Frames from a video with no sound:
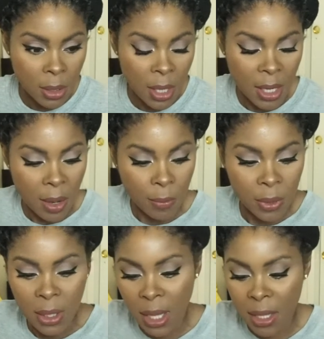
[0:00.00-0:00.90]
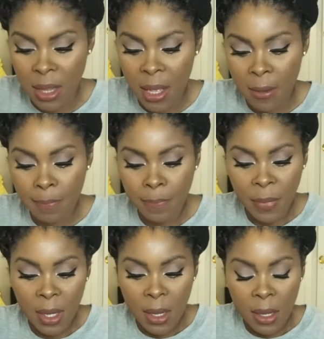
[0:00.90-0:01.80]
and I really like that.
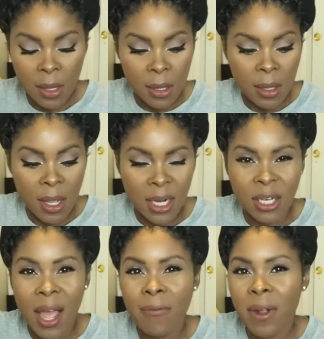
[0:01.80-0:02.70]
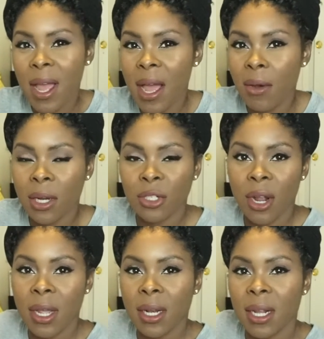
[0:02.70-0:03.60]
I forgot how I
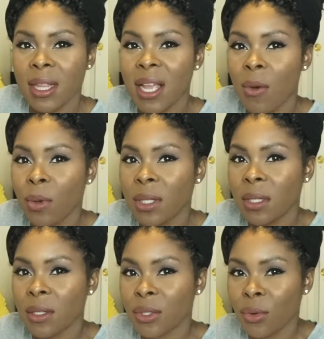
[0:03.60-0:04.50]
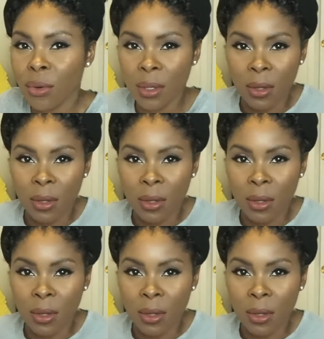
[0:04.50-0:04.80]
tried it. I think I went to the store and the